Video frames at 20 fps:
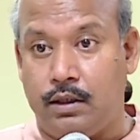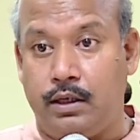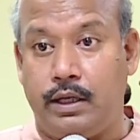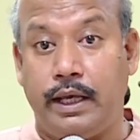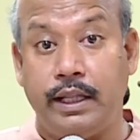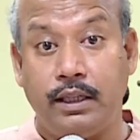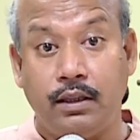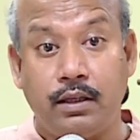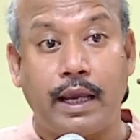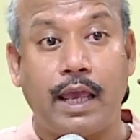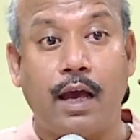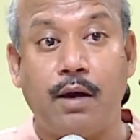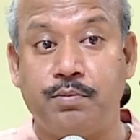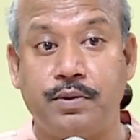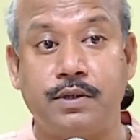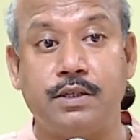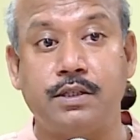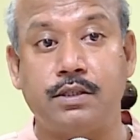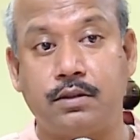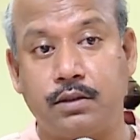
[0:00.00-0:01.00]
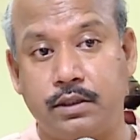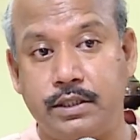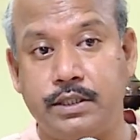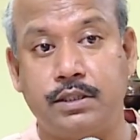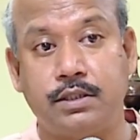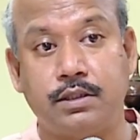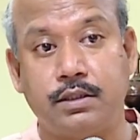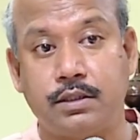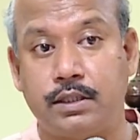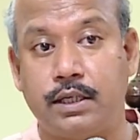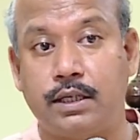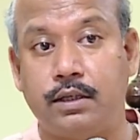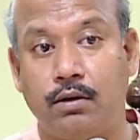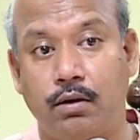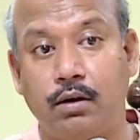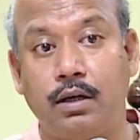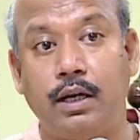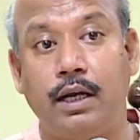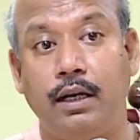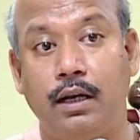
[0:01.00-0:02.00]
In the campus, teachers are
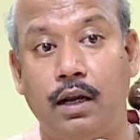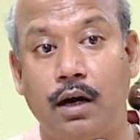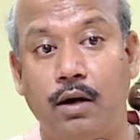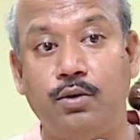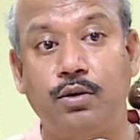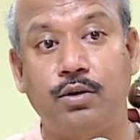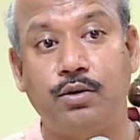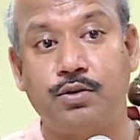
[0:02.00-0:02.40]
not allowed